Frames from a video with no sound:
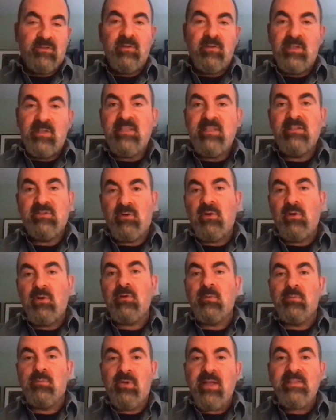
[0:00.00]
certainly is
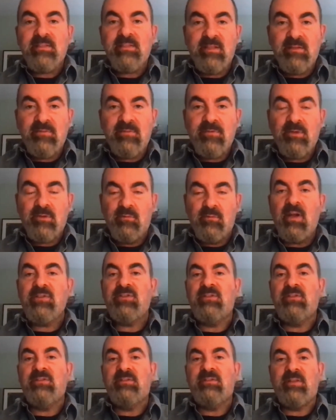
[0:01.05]
historical precedent for the
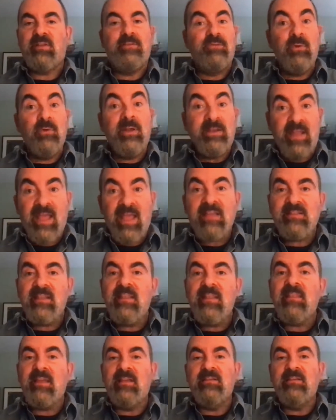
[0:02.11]
Russians kind of doing
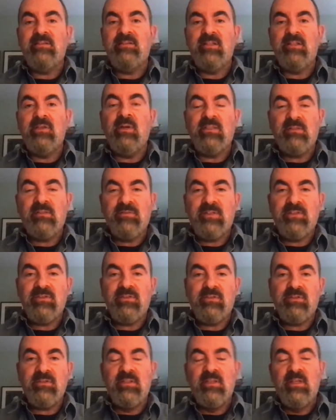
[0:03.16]
nasty things to U.S.
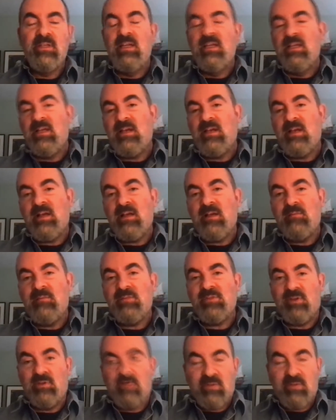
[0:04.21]
officials.
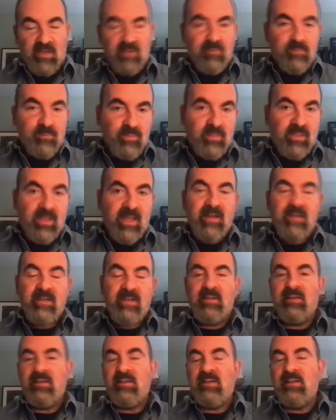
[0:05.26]
So kind of put that,
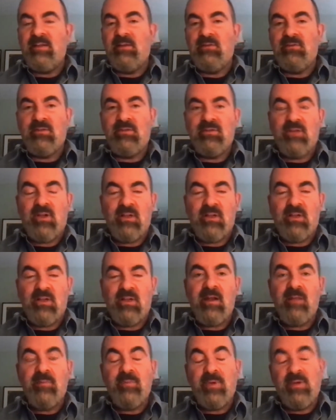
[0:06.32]
chalk
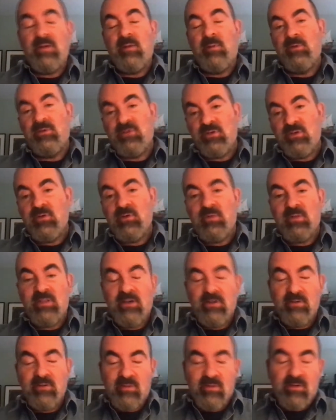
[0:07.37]
that up. But number two,
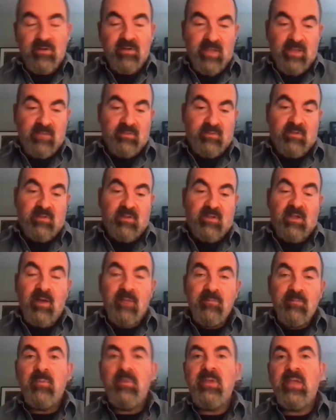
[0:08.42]
there has
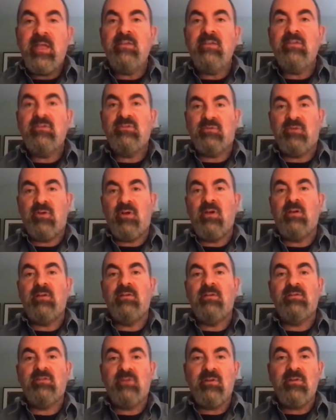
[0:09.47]
come to be a
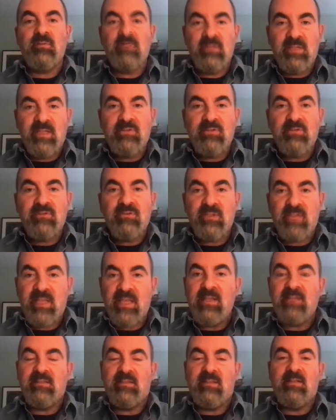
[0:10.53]
strong circumstantial
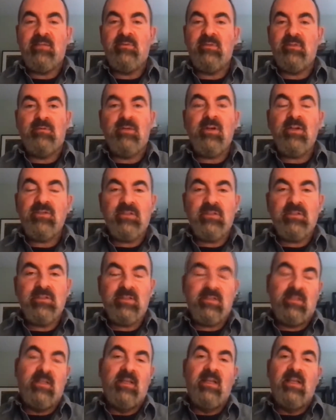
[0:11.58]
case that it was the
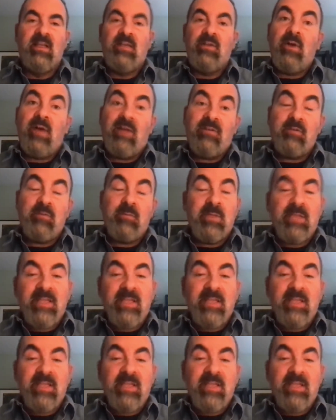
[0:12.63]
Russians. And, I have to